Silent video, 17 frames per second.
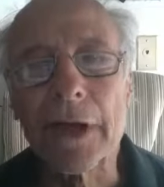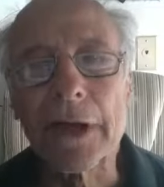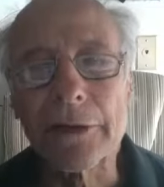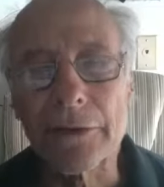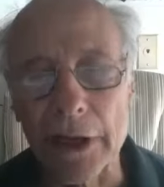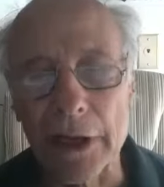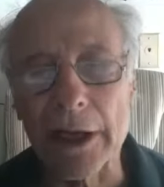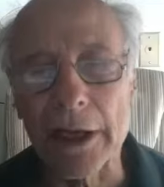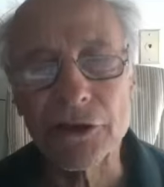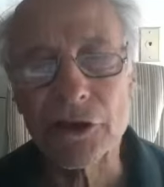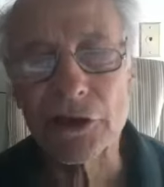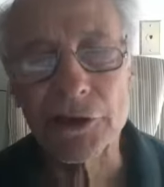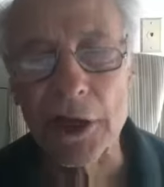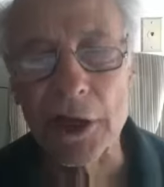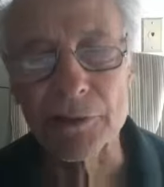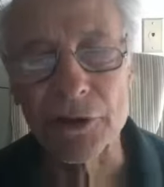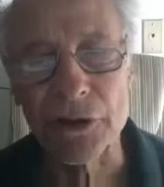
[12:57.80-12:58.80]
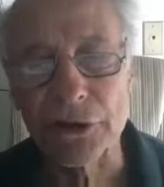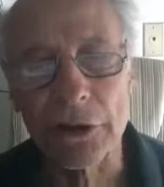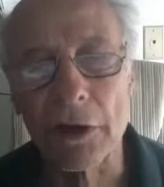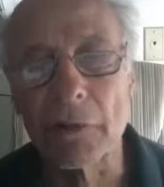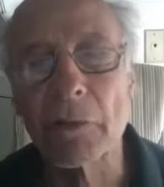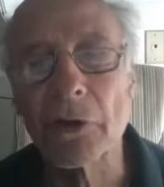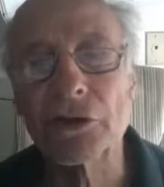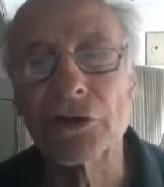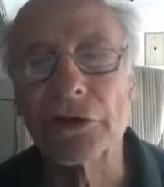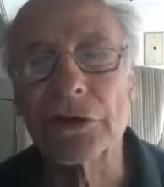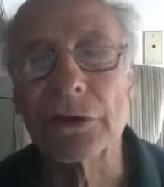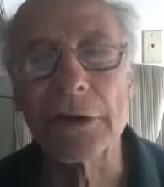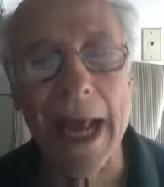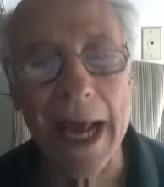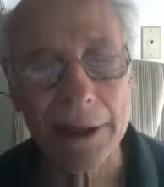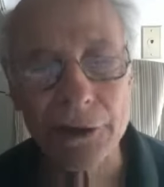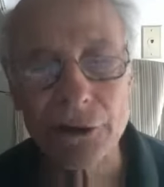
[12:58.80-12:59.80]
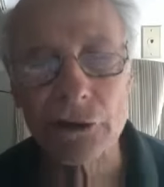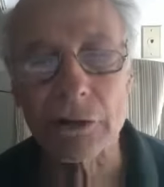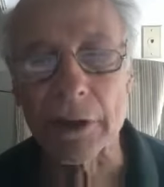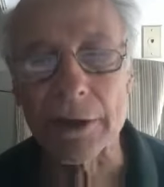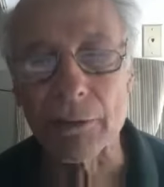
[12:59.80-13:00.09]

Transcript: It just comes almost naturally